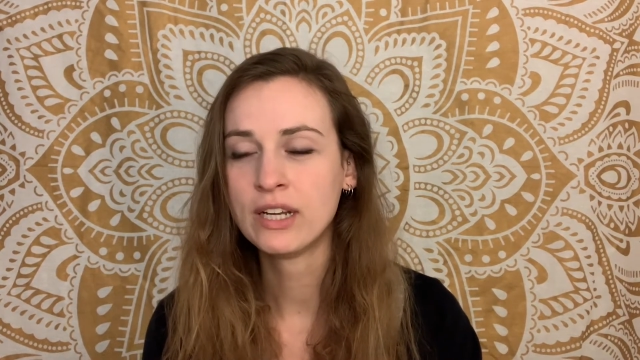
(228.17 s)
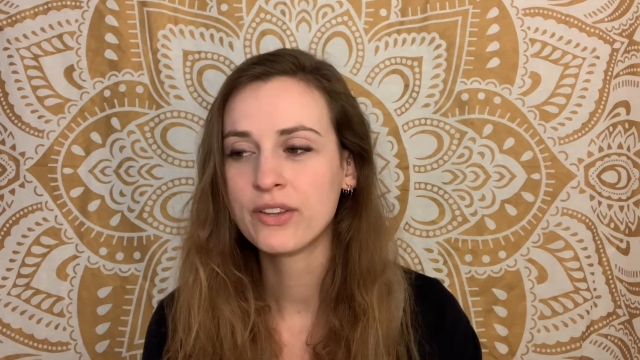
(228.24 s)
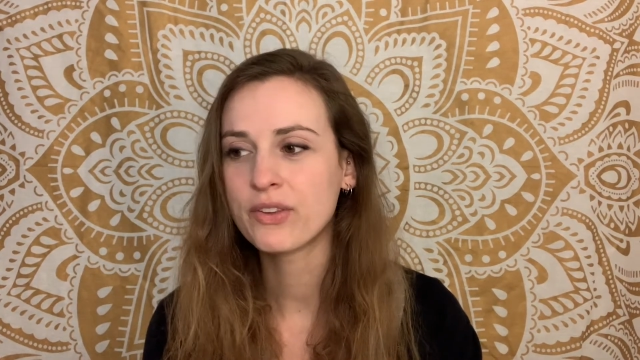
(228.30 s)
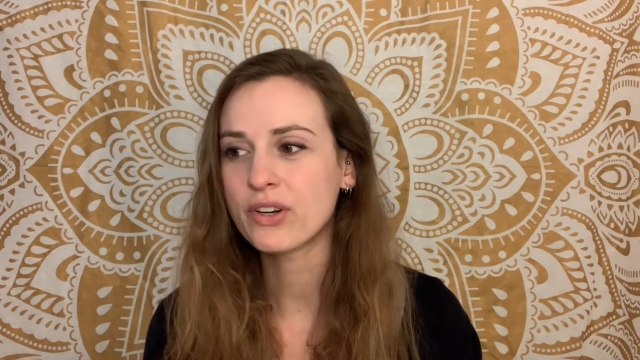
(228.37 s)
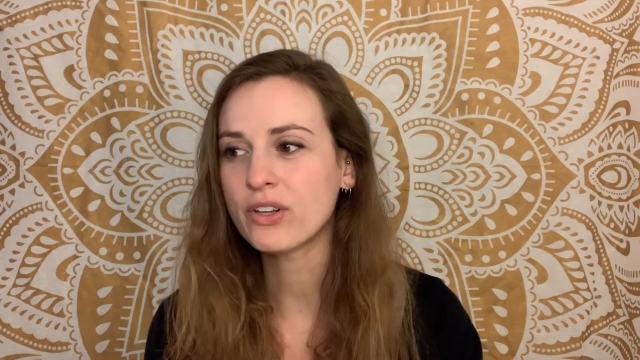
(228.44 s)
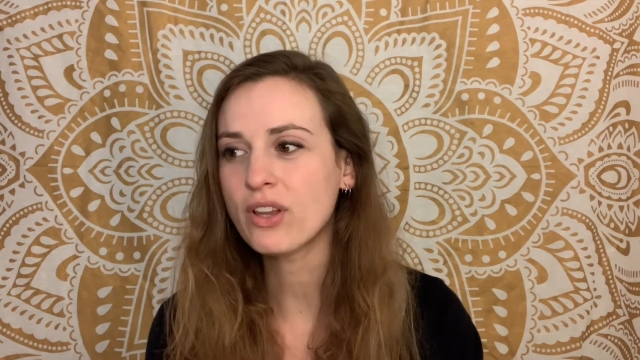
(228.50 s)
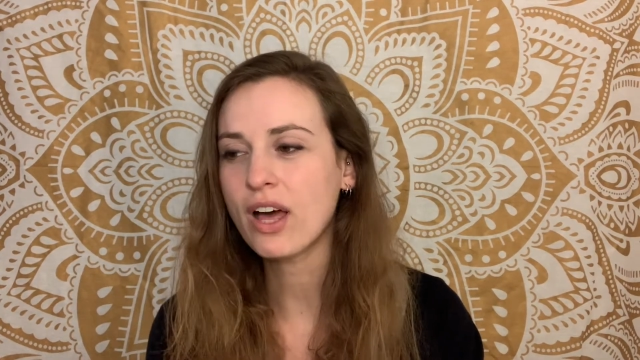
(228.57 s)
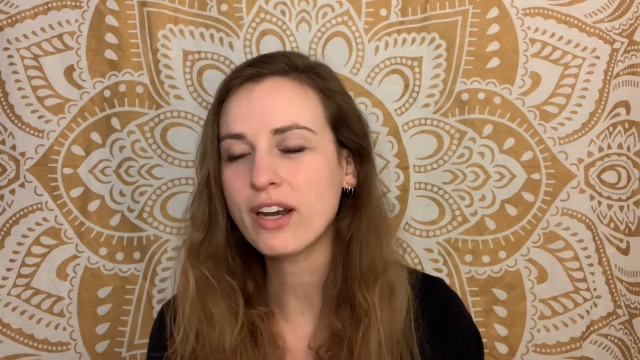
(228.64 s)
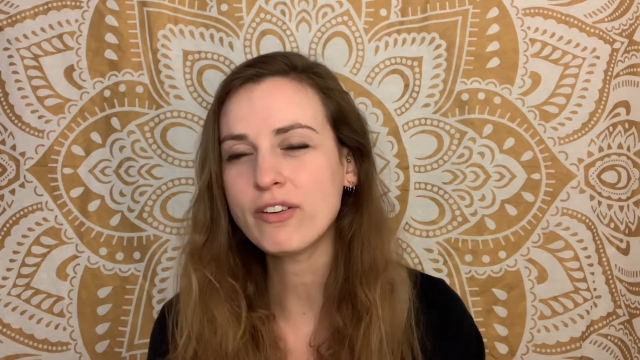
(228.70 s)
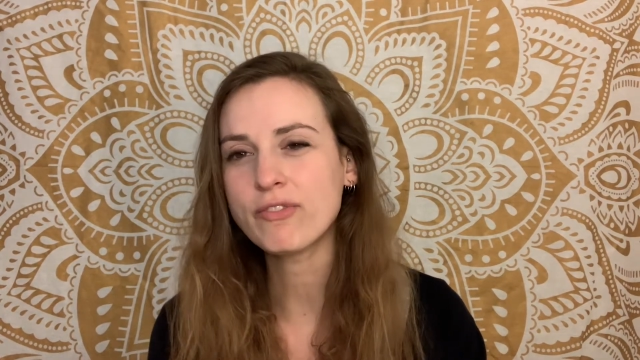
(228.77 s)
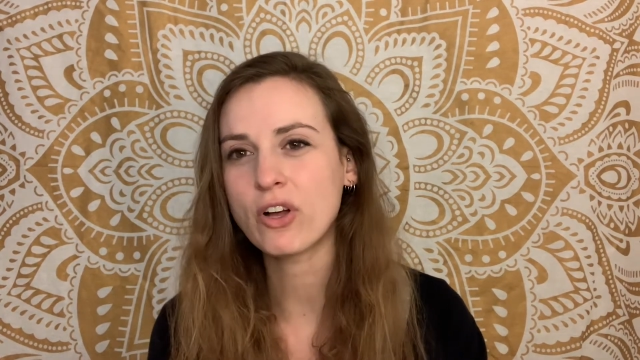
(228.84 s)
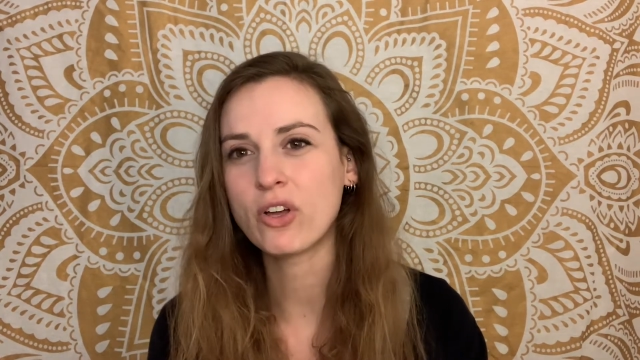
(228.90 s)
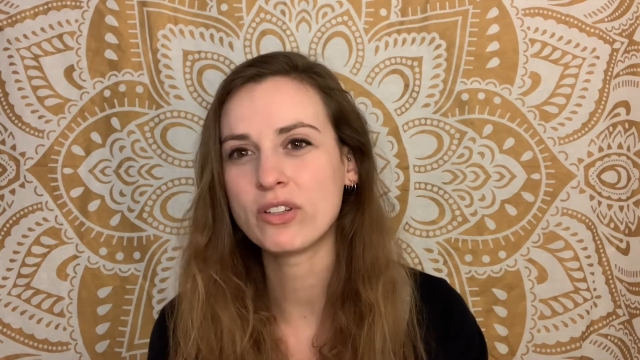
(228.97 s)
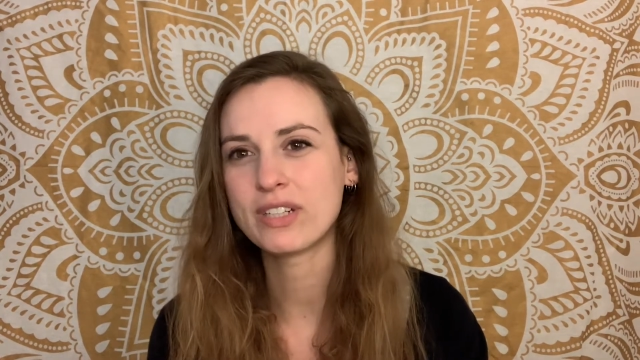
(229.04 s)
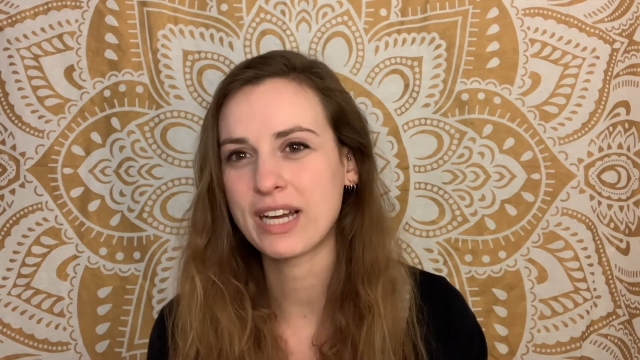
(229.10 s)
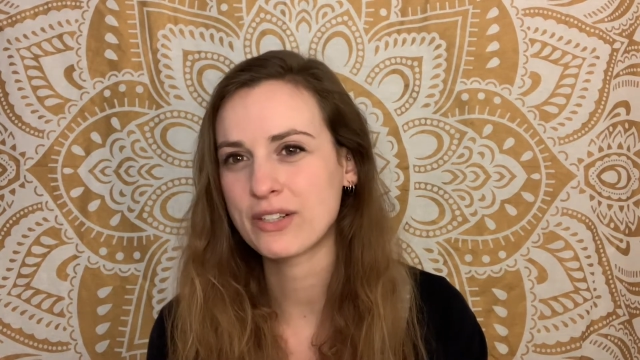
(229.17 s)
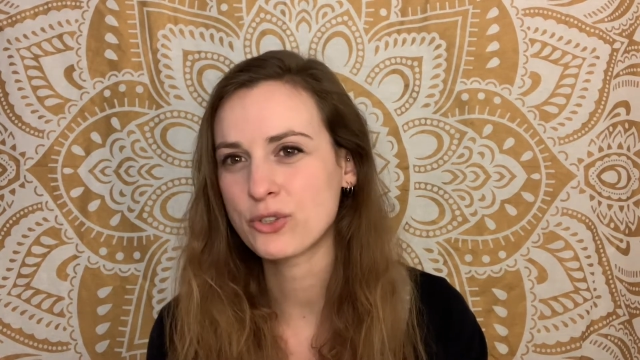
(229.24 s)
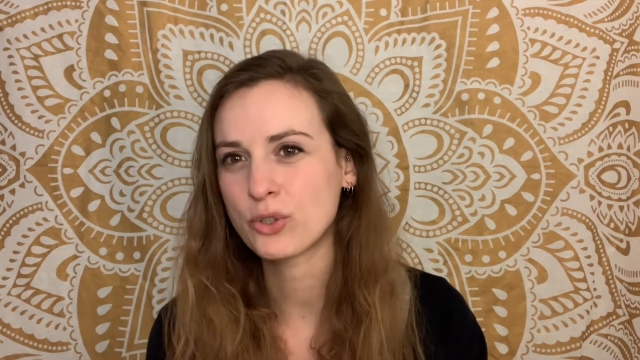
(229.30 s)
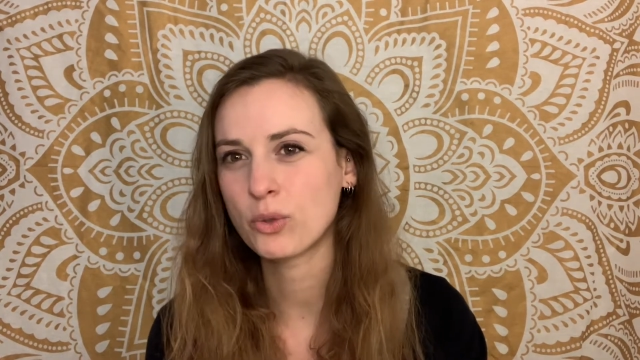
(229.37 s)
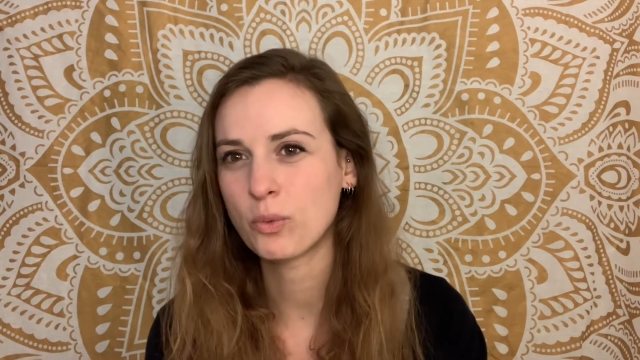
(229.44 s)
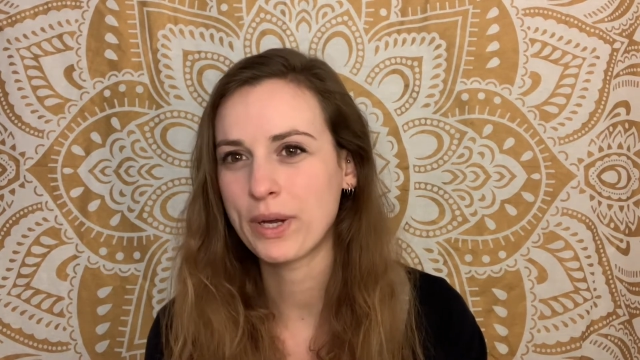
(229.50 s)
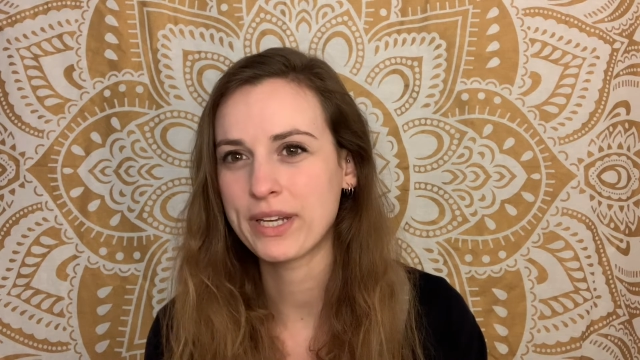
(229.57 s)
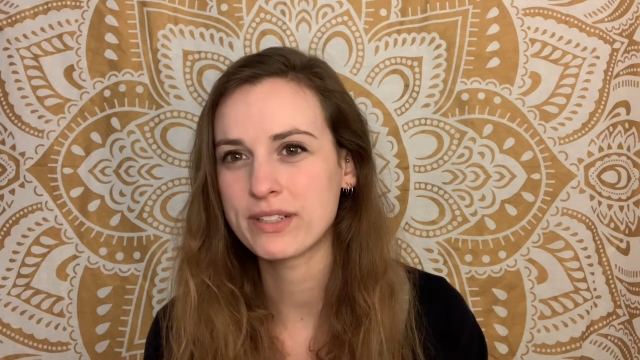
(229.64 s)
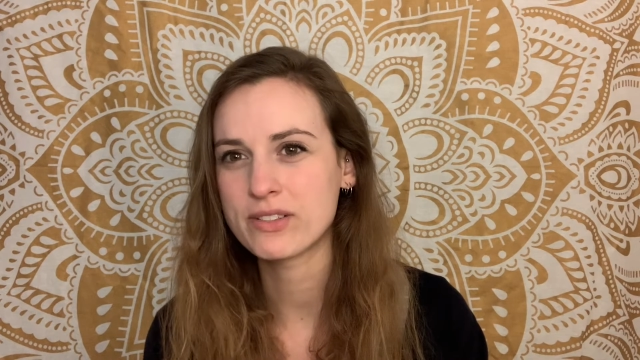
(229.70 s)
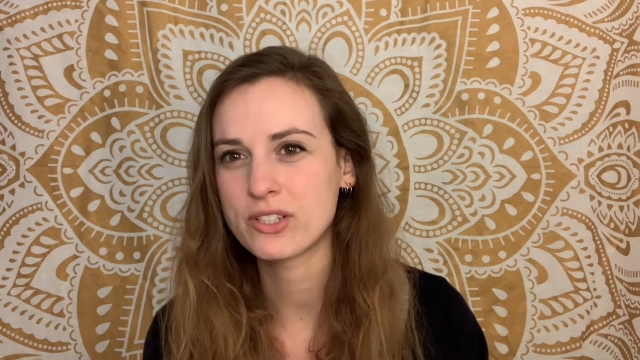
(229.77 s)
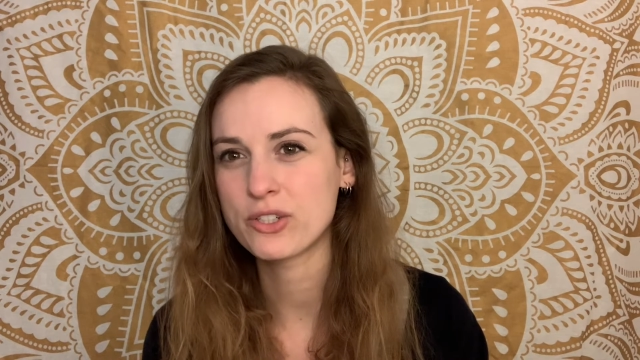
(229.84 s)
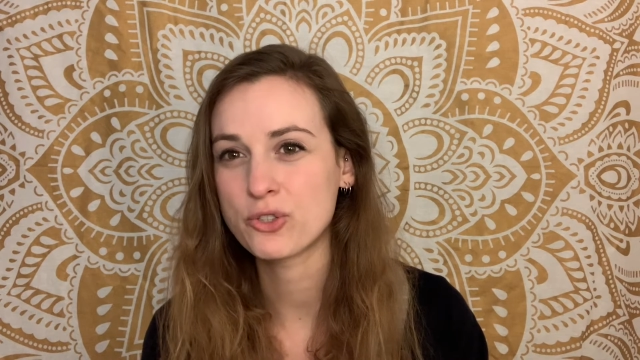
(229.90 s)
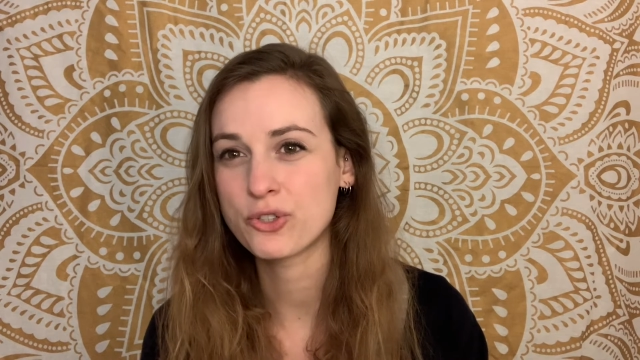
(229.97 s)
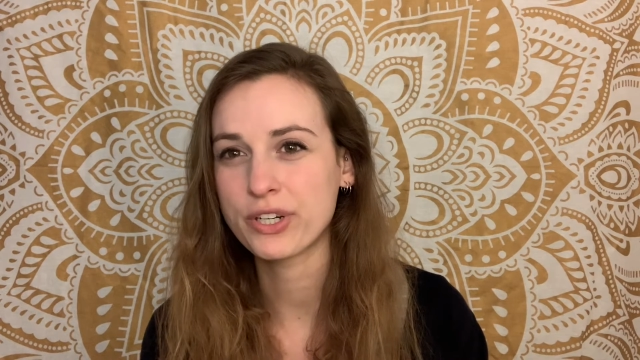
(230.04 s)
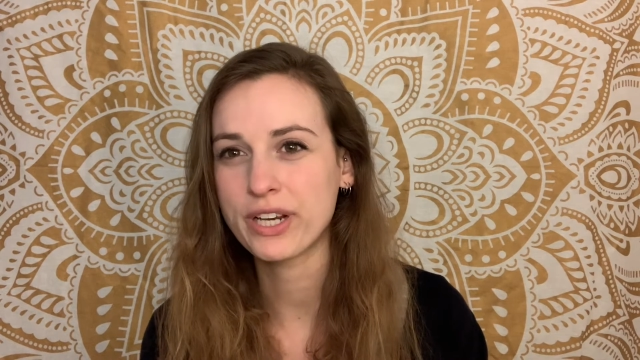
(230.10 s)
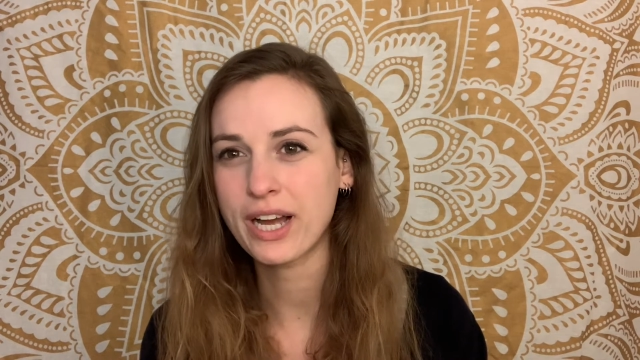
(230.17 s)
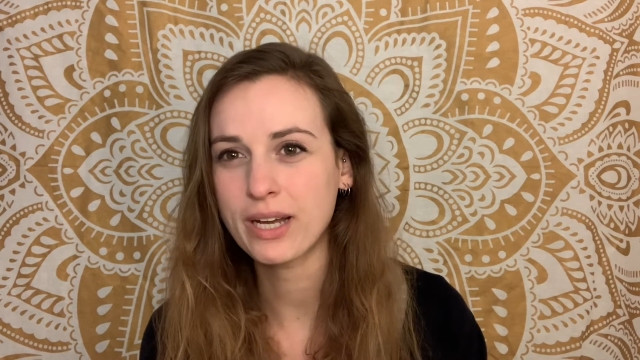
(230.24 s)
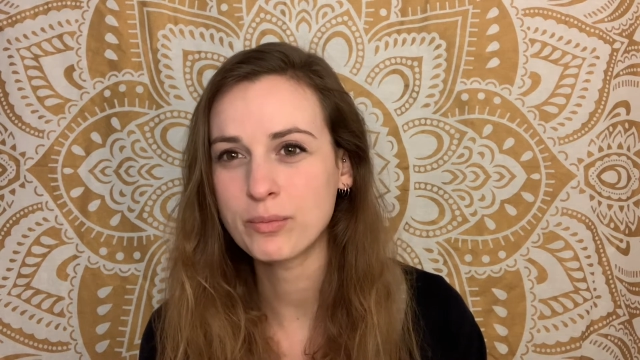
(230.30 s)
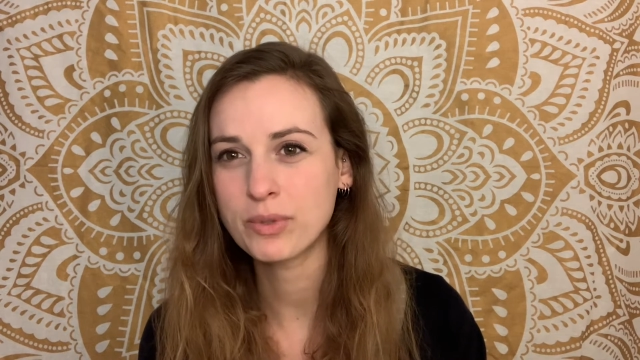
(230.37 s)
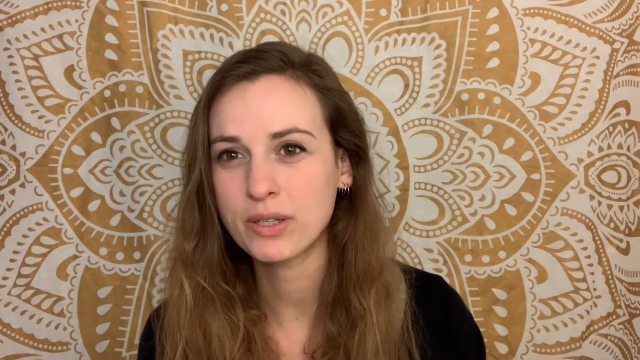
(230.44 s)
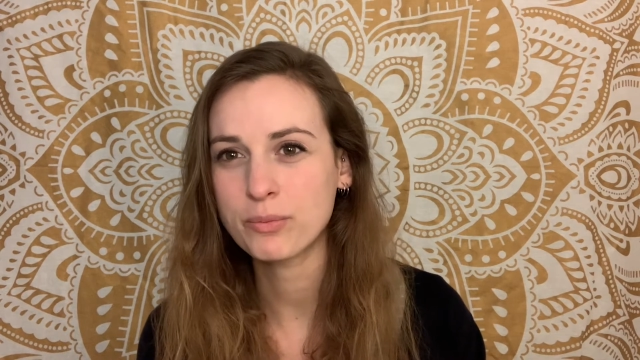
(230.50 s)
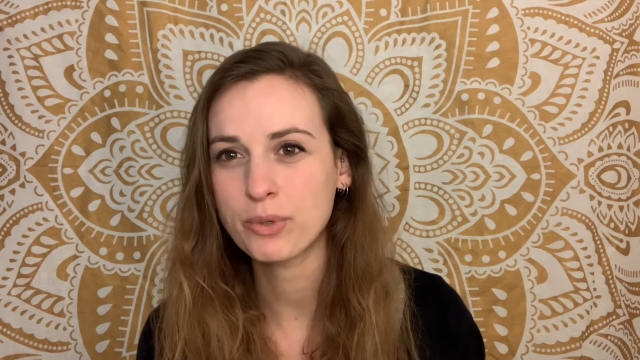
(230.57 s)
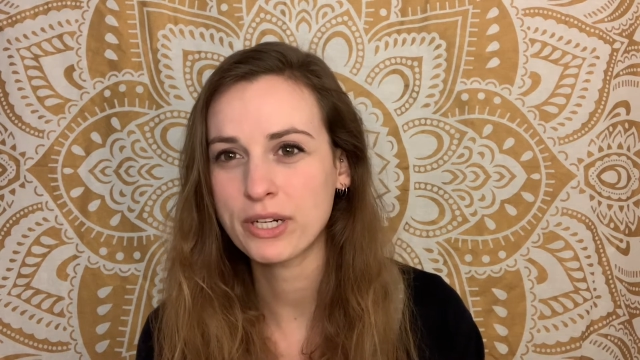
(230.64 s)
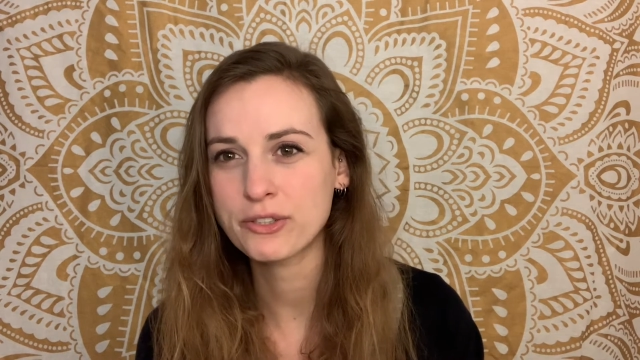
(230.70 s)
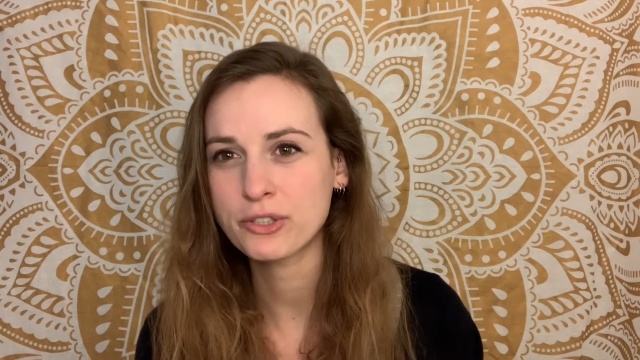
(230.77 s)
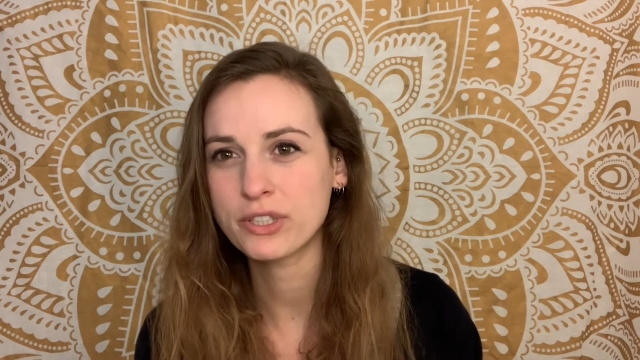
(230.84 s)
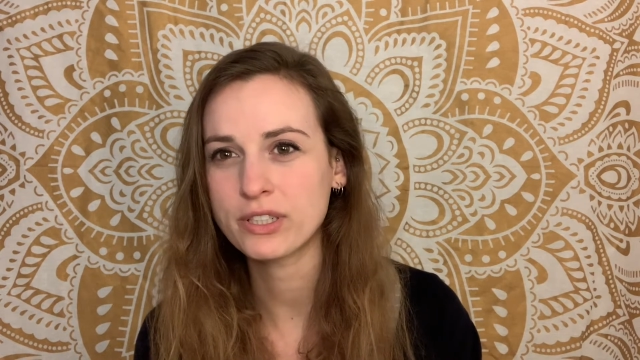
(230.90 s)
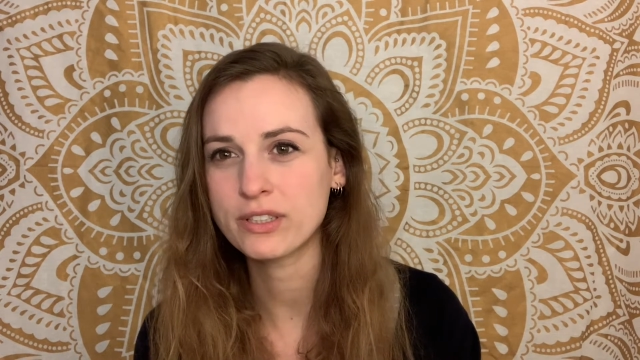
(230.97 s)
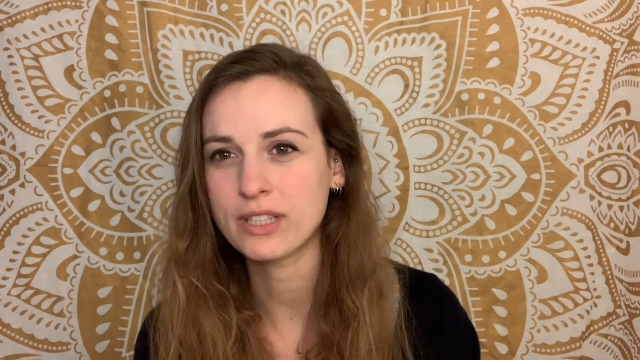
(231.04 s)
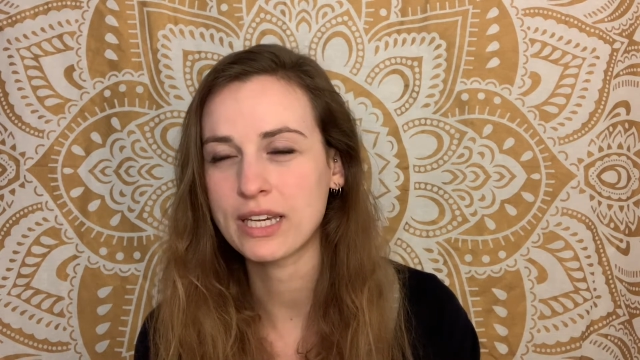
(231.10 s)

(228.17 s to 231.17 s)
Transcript: There are a lot of all natural ways to treat high blood pressure,